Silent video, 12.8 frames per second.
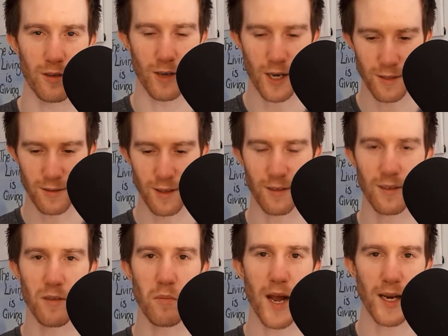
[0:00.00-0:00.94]
I just need to
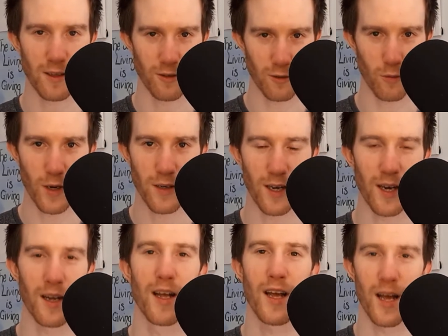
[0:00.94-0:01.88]
sit back and surrender
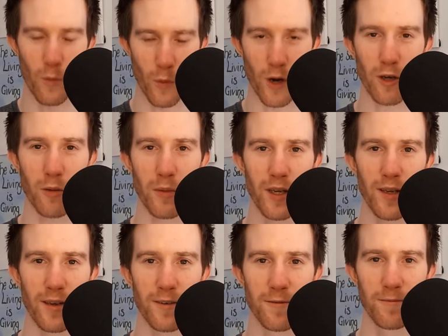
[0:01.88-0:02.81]
and welcome it
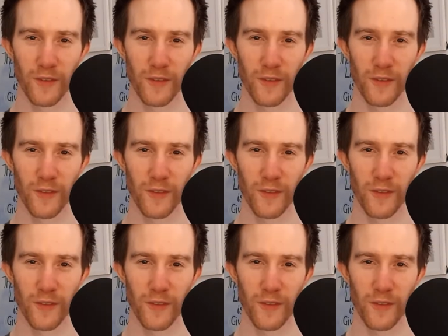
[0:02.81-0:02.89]
in.